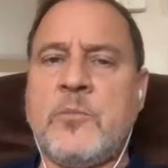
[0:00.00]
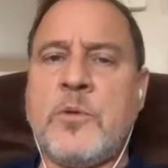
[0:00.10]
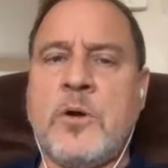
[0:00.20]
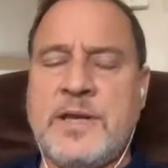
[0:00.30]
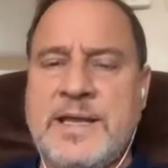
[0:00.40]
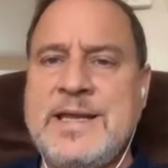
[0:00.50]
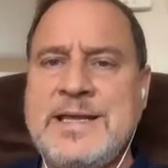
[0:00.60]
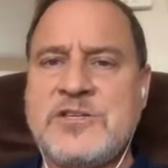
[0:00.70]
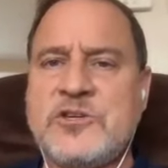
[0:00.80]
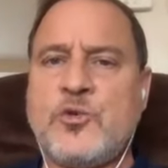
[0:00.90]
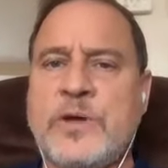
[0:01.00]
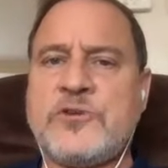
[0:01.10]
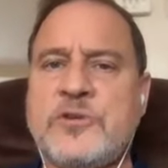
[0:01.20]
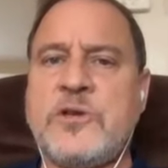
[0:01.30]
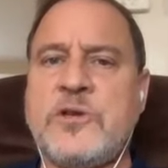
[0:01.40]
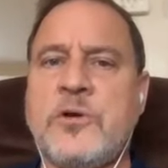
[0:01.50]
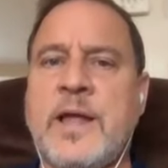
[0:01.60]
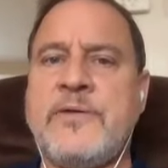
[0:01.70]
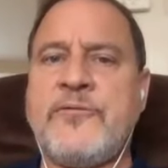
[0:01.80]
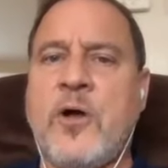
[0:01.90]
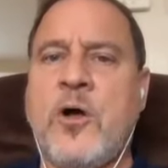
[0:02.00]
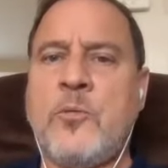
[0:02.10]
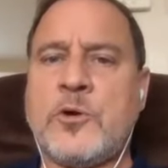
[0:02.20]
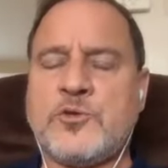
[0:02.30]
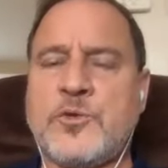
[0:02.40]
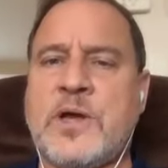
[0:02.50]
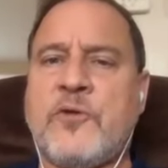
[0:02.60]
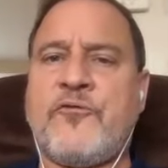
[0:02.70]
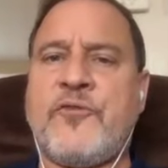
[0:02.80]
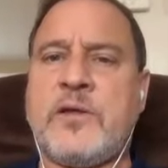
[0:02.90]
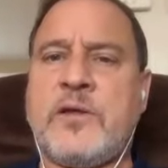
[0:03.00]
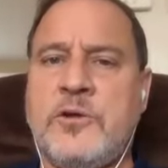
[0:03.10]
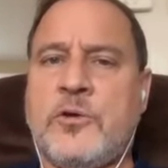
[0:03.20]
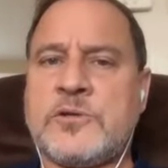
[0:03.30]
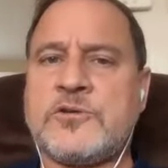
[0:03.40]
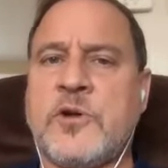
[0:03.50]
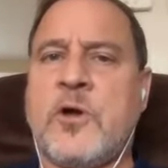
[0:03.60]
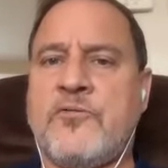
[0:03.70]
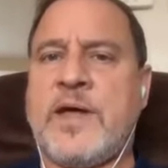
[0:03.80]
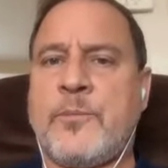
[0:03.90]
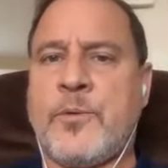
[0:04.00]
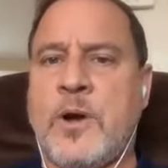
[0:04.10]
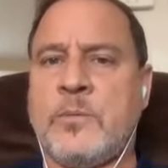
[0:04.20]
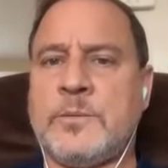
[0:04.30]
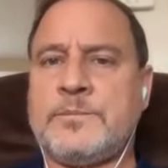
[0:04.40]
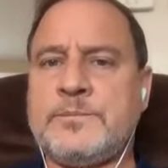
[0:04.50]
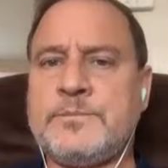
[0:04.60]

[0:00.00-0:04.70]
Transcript: on on any situation in your life almost without fail you can solve that problem